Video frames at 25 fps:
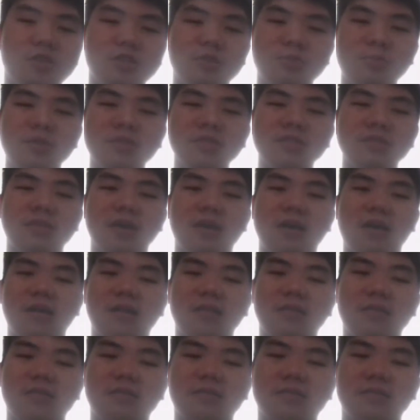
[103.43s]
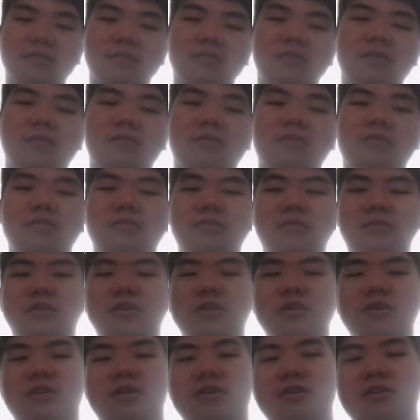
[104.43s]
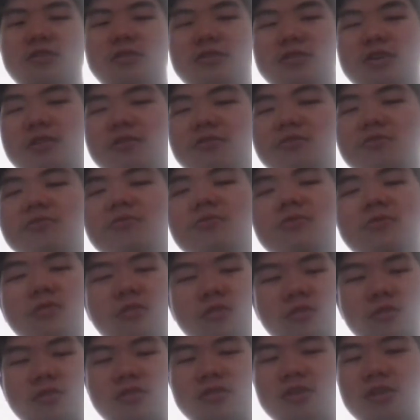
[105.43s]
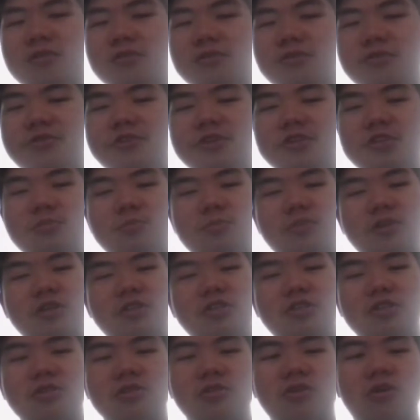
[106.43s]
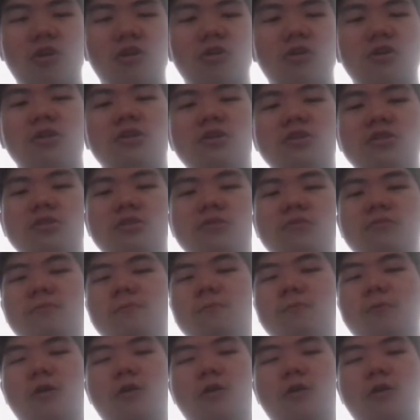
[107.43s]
This means that the cellular respiration occurs